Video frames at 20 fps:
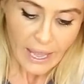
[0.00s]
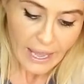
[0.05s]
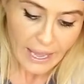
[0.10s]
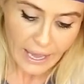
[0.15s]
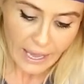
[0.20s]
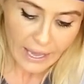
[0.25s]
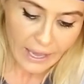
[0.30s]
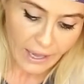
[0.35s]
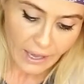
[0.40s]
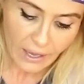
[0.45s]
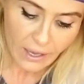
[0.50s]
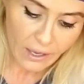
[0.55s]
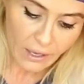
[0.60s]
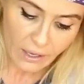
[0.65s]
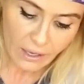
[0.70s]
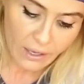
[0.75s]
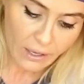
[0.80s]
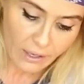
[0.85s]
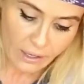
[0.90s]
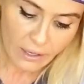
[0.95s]

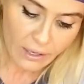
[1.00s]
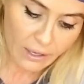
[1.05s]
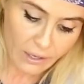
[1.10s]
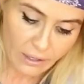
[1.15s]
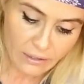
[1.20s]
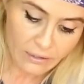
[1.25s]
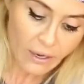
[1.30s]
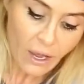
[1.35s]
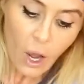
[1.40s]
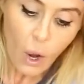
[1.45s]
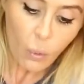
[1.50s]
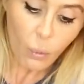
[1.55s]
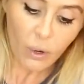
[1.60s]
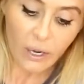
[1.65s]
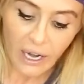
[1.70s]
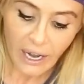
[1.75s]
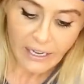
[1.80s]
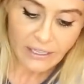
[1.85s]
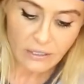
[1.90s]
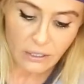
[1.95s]
And
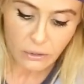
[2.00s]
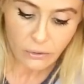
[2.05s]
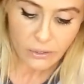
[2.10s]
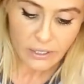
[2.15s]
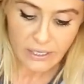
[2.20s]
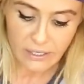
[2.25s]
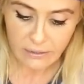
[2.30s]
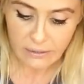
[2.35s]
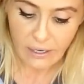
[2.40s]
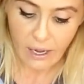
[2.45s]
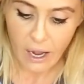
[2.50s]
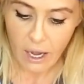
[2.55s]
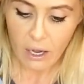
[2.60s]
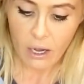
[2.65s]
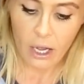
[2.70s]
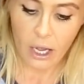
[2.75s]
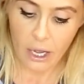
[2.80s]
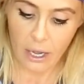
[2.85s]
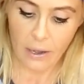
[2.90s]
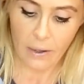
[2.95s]
what I do is
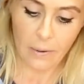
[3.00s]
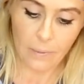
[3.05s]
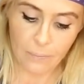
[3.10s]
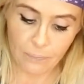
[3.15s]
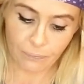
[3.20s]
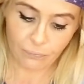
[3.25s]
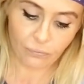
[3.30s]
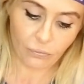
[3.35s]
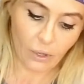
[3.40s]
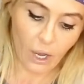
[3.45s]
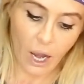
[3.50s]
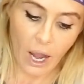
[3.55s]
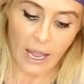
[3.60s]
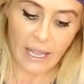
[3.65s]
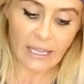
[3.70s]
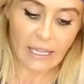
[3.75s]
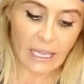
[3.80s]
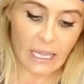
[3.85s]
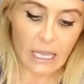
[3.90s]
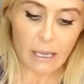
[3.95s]

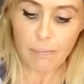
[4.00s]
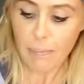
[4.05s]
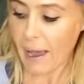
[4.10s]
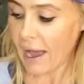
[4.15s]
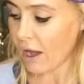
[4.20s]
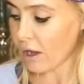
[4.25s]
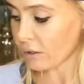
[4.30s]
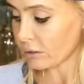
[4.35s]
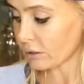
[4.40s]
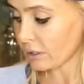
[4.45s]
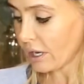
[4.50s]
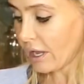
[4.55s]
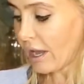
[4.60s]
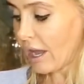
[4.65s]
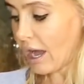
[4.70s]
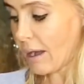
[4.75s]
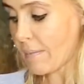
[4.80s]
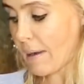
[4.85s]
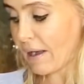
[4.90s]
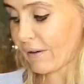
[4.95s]
I keep out
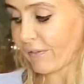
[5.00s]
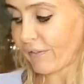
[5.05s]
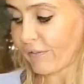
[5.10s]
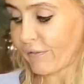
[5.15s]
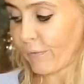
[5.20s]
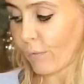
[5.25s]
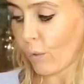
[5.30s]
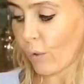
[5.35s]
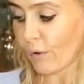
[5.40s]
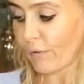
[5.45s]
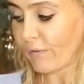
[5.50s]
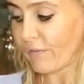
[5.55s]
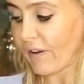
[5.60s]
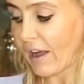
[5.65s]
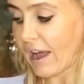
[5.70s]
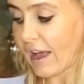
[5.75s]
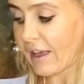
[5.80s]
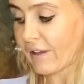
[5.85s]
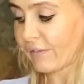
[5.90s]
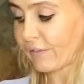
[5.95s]
about 4 or
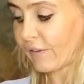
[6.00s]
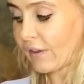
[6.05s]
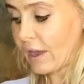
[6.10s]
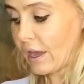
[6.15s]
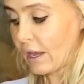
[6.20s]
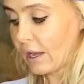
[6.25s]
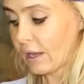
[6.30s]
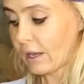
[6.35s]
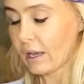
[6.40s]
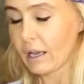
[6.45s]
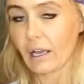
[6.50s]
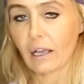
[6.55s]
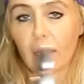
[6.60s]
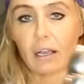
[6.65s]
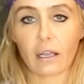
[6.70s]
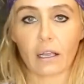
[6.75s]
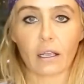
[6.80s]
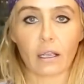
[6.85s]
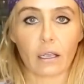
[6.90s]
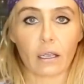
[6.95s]
5
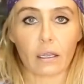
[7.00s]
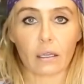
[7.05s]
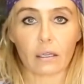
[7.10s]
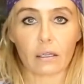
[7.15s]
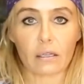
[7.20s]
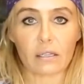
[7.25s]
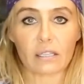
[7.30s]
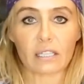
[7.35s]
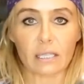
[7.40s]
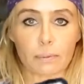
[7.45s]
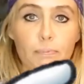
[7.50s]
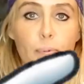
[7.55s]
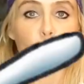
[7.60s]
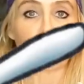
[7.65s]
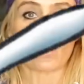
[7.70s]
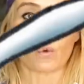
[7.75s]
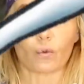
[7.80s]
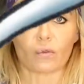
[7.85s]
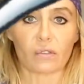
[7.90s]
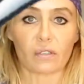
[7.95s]

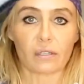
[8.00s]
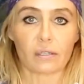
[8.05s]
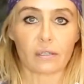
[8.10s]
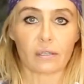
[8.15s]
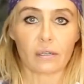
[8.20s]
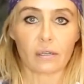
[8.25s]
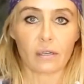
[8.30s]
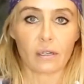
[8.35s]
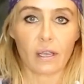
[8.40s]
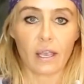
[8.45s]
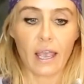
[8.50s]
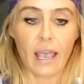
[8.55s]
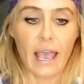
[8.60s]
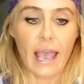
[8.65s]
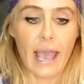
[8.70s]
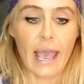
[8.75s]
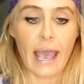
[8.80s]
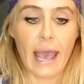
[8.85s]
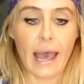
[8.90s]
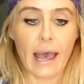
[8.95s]
spoons,
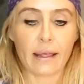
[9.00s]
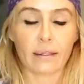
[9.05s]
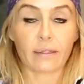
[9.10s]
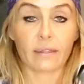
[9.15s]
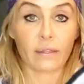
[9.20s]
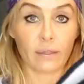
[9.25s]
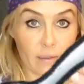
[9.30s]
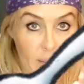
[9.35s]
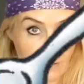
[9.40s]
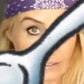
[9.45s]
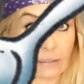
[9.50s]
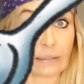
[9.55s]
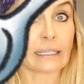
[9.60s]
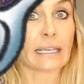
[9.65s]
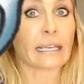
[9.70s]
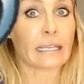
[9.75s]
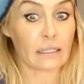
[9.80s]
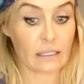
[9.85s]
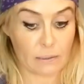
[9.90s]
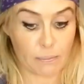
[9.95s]
and
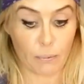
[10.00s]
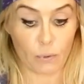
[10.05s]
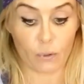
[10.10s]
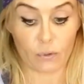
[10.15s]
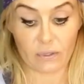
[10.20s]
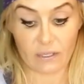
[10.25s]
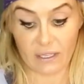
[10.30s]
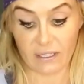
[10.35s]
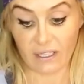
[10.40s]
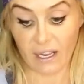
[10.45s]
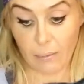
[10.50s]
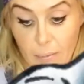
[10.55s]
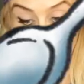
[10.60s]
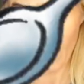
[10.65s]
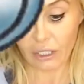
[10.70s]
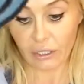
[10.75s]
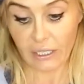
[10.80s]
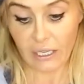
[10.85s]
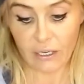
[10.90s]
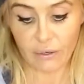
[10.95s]
clean spoons, because I'm a
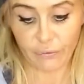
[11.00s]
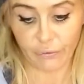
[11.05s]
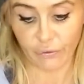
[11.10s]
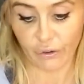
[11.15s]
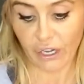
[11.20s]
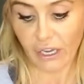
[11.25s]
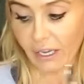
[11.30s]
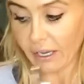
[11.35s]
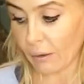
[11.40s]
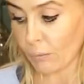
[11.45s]
clean freak.